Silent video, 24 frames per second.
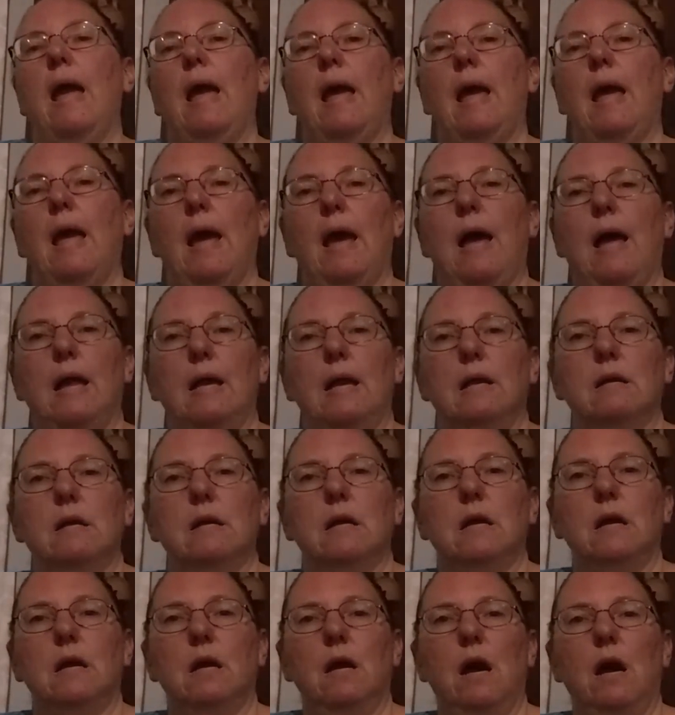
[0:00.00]
And
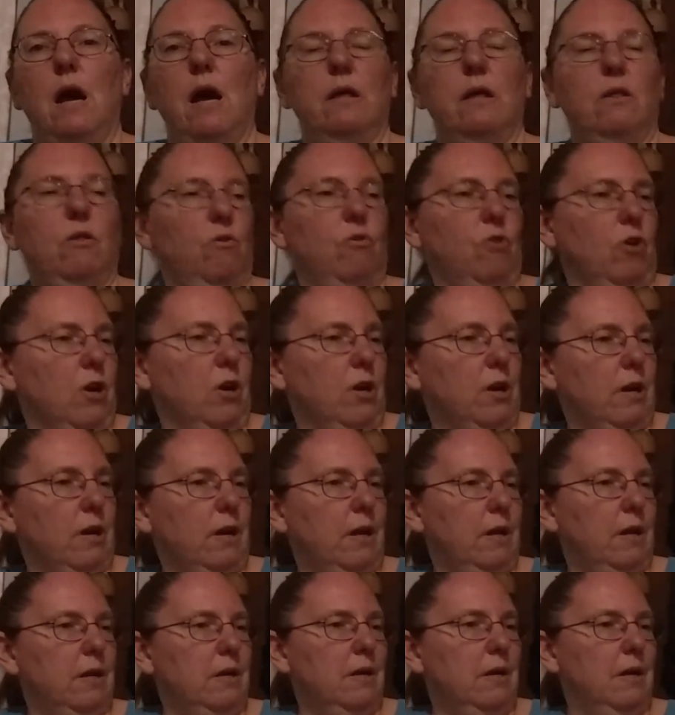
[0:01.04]
I started
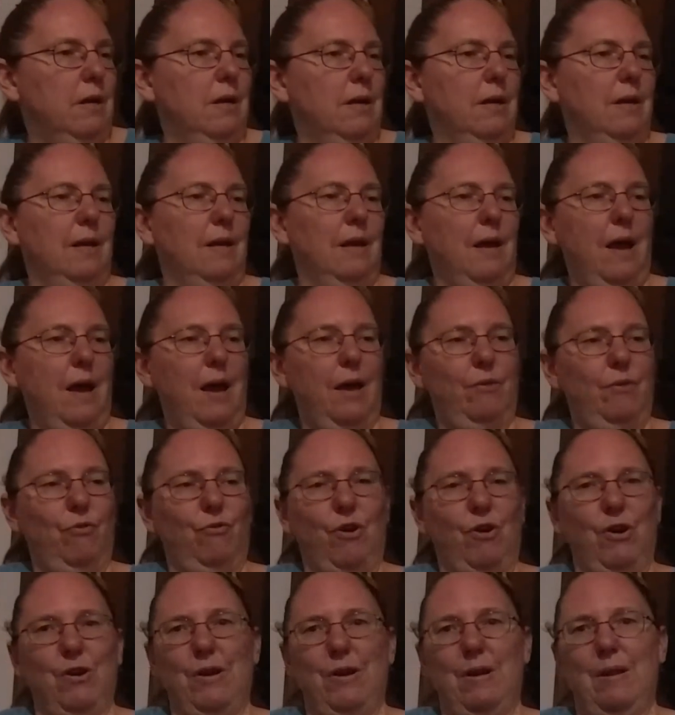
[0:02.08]
it. I
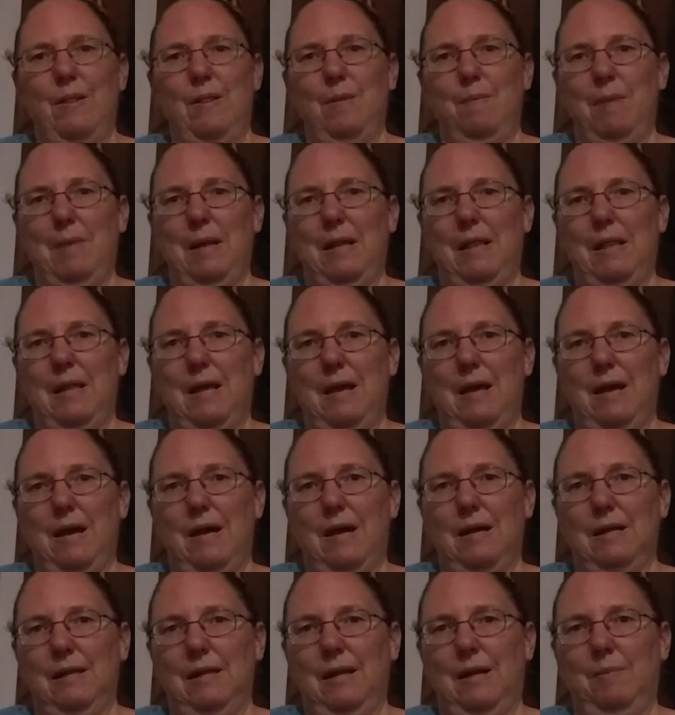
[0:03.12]
started in the middle. I
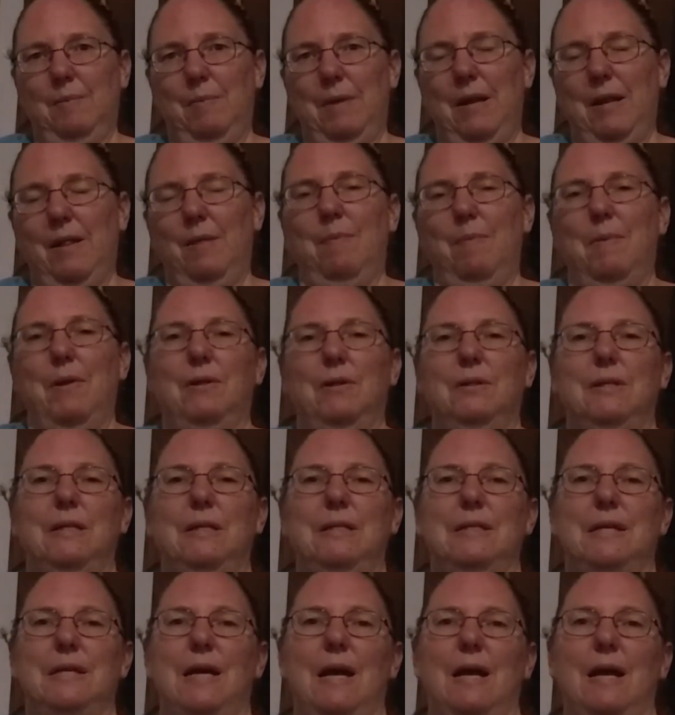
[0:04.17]
got a little bit of the
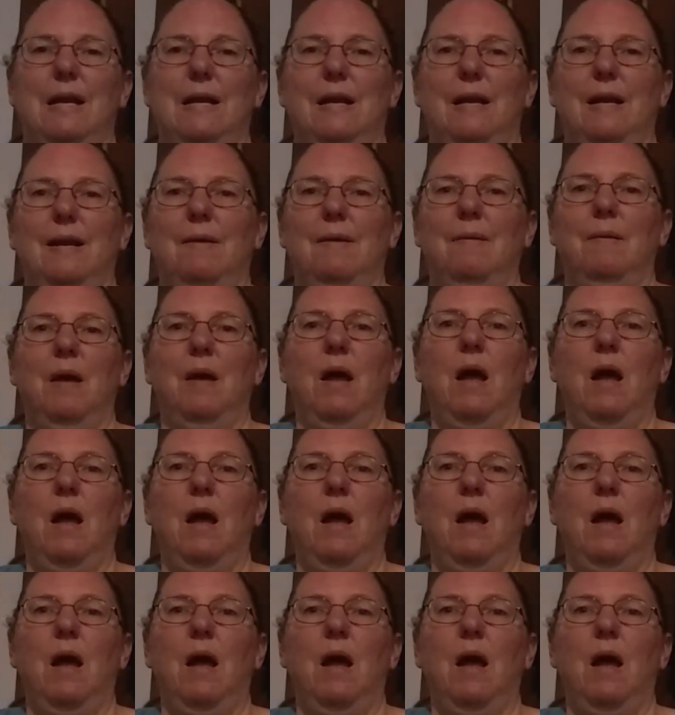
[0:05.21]
building done and